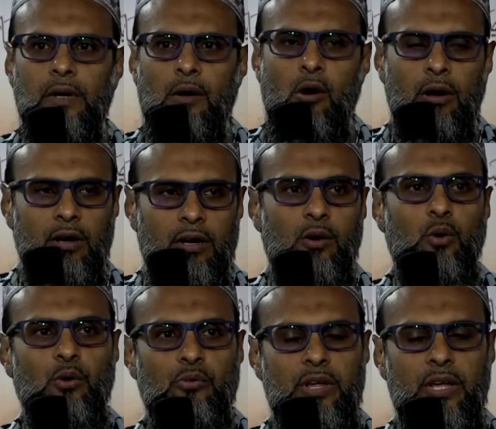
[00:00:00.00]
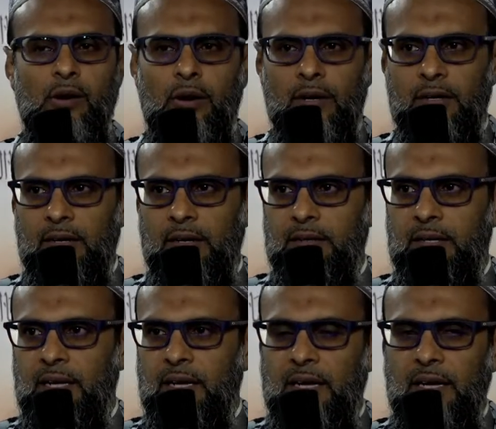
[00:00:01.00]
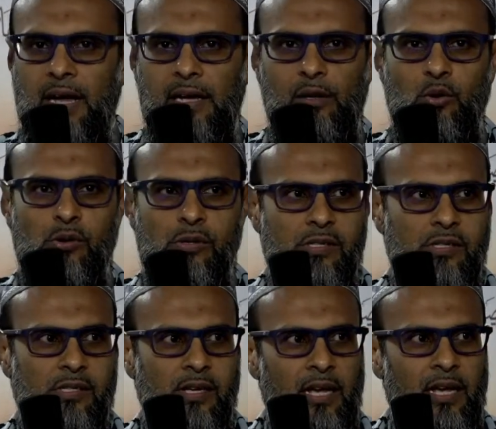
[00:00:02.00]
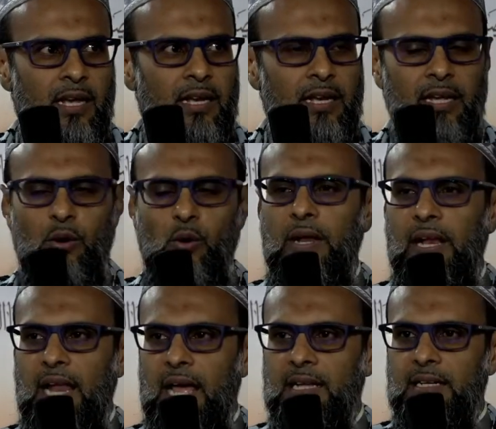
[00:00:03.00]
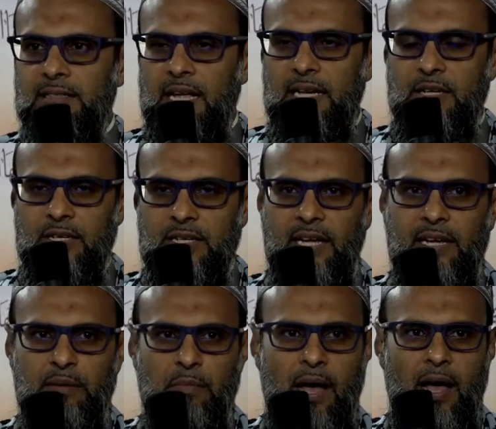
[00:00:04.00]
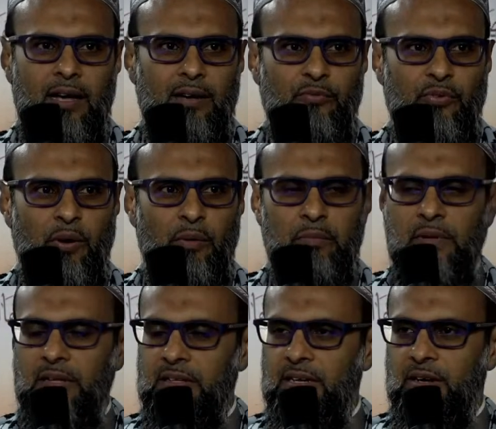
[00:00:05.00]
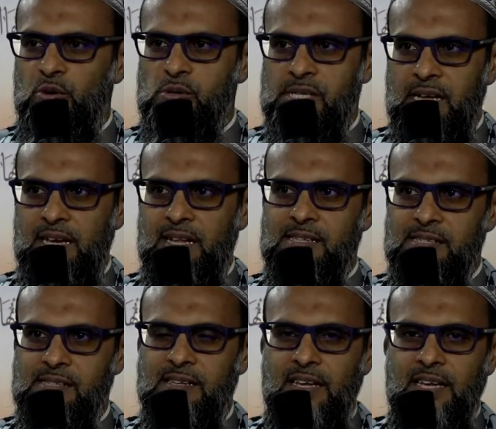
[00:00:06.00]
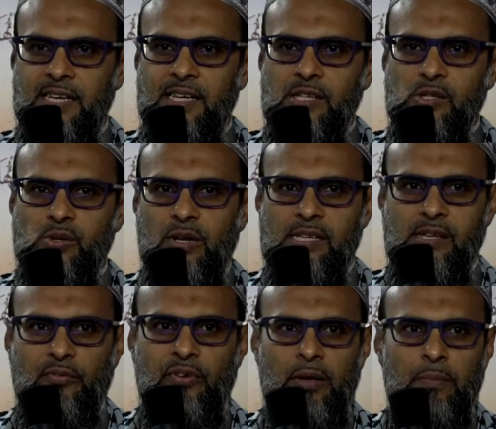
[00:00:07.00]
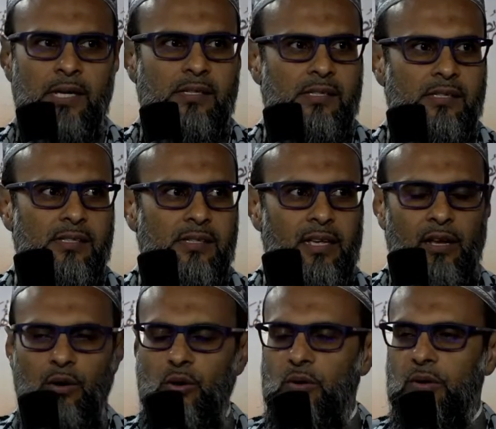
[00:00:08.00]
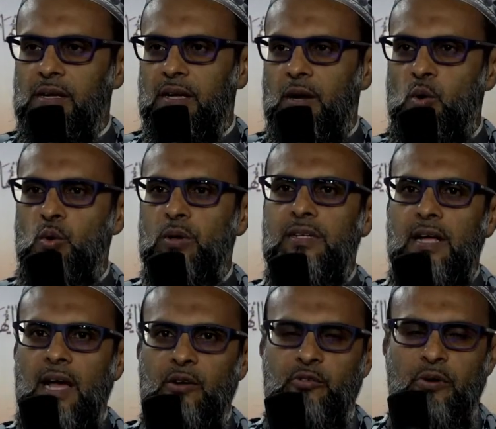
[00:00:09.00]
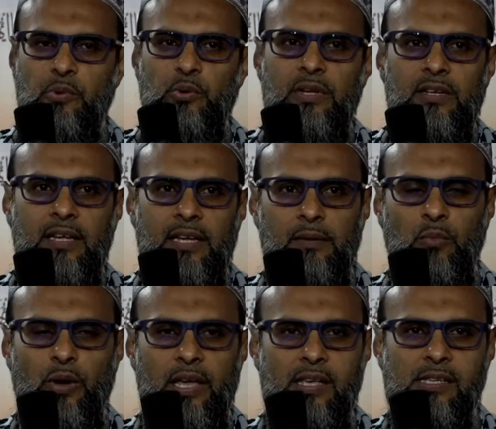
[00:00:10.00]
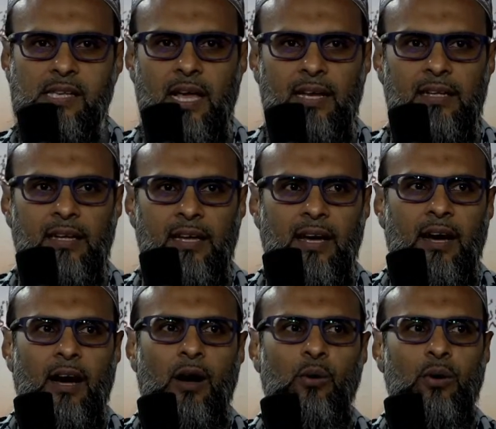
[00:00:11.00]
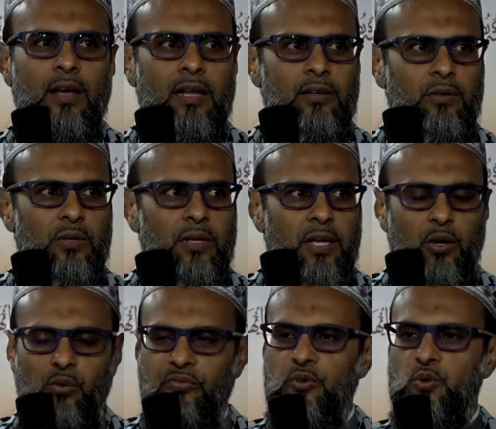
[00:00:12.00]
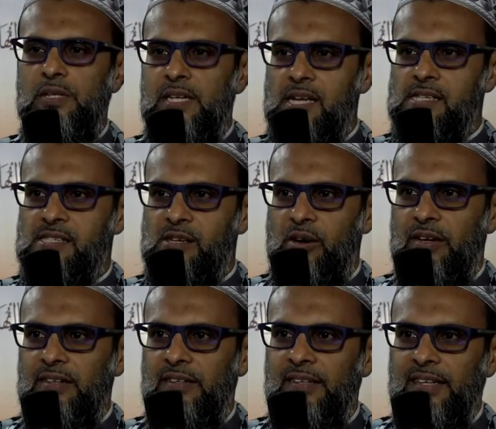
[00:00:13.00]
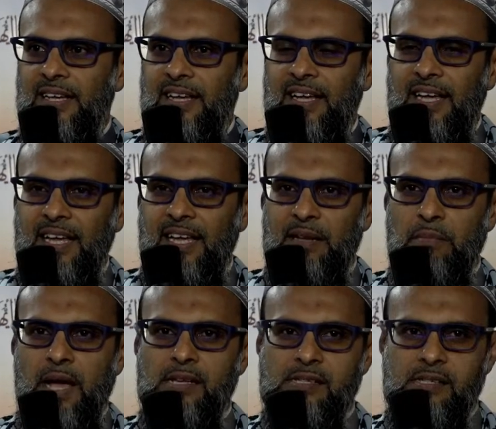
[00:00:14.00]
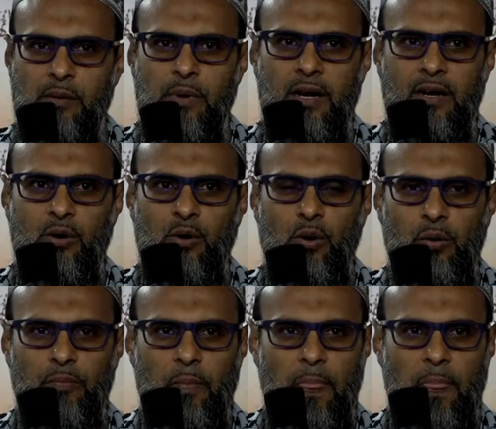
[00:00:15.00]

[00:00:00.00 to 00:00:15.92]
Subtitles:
conquer or reconquer Al-Quds, the Holy Lands, and to take it back from the Crusaders. So there's a famous, you know, quote attributed to him where he said, "How can, you know, food taste good in my stomach or